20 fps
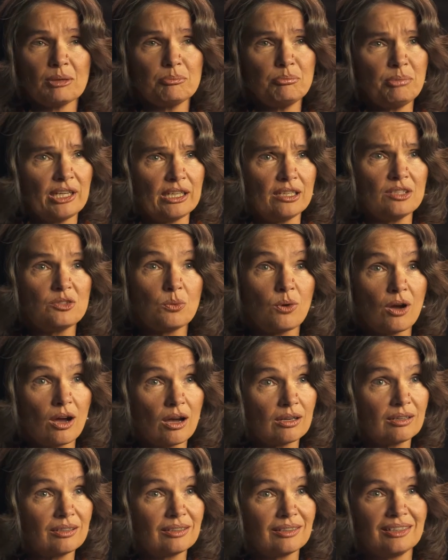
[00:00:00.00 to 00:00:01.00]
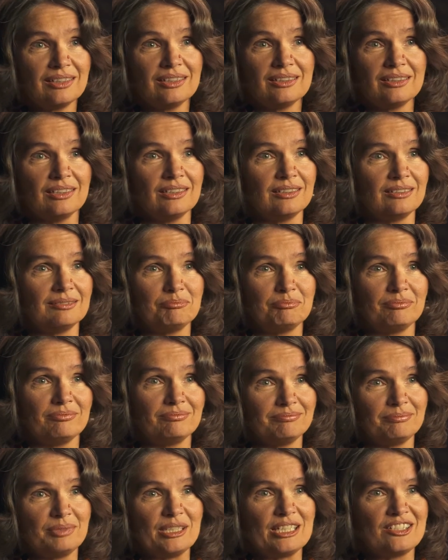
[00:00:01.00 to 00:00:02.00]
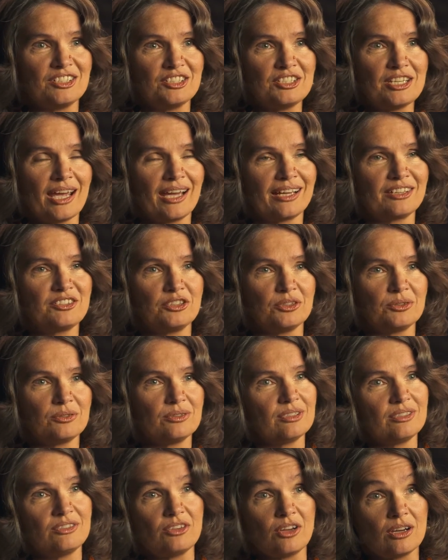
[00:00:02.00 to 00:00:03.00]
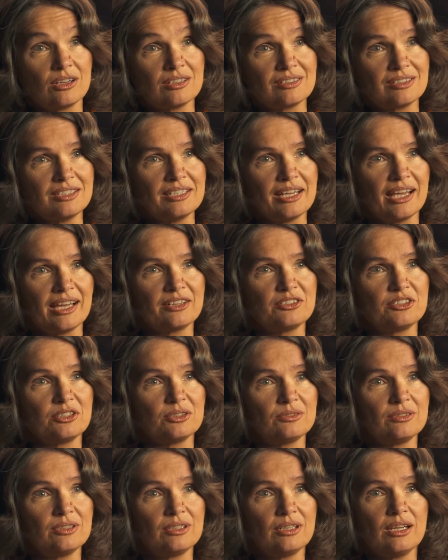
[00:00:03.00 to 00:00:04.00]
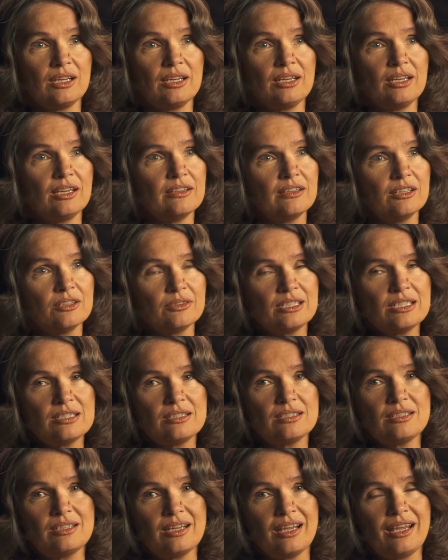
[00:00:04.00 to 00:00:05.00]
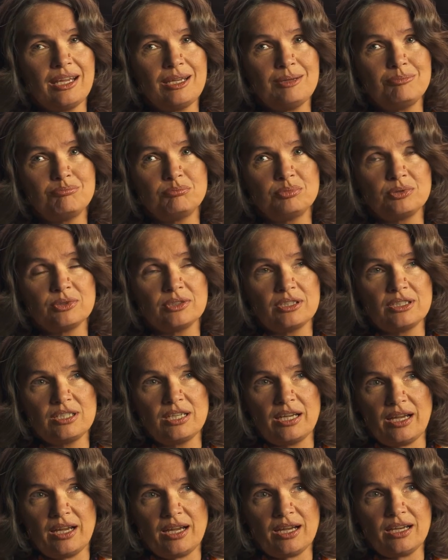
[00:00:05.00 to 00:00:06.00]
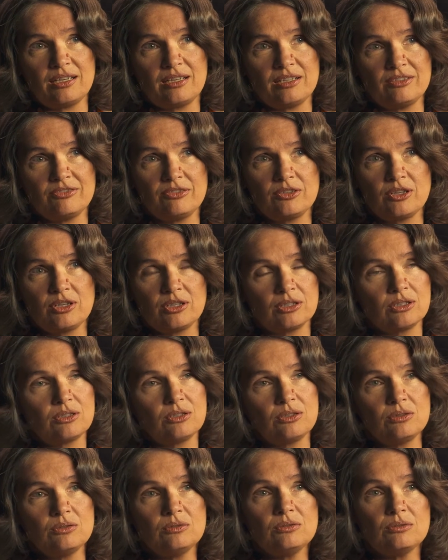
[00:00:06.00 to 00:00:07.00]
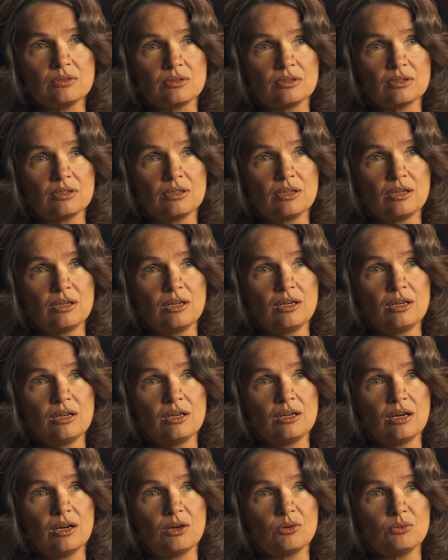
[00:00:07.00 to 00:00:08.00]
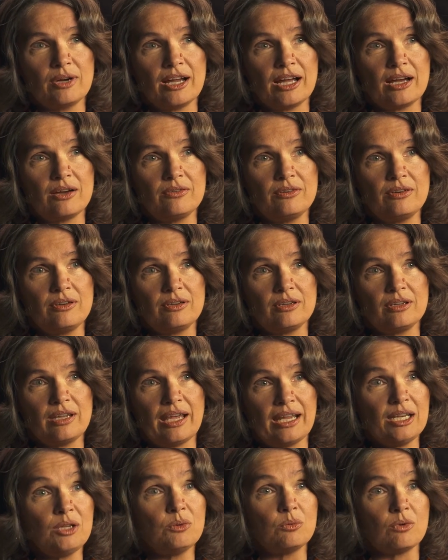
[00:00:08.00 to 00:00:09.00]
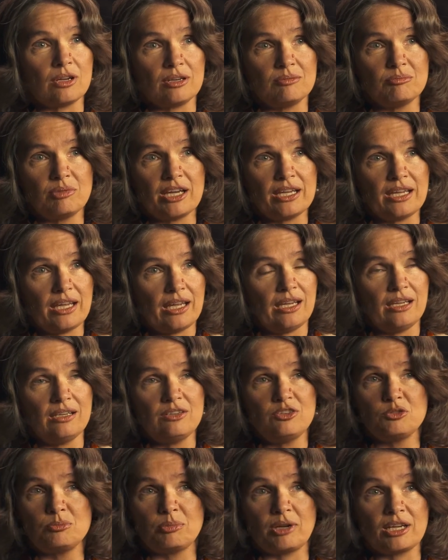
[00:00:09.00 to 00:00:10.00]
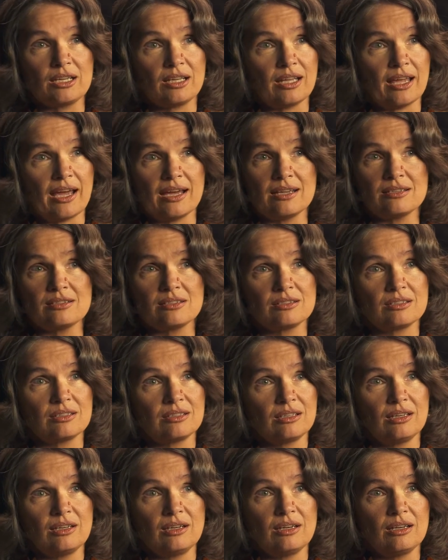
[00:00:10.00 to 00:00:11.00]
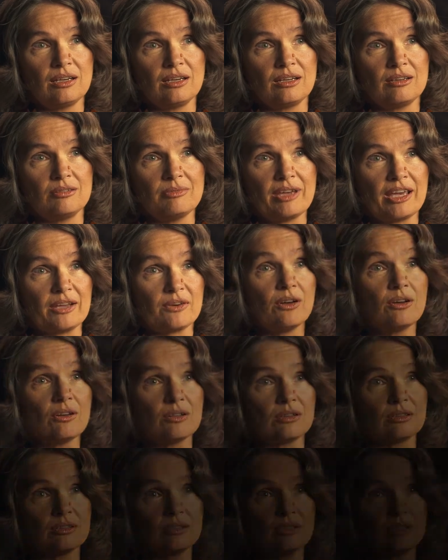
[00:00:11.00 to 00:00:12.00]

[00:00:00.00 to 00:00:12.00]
Pigs walk and pigs attack children, dogs attack children. There isn't a protective cocoon around anyone by age, by class, um, at all.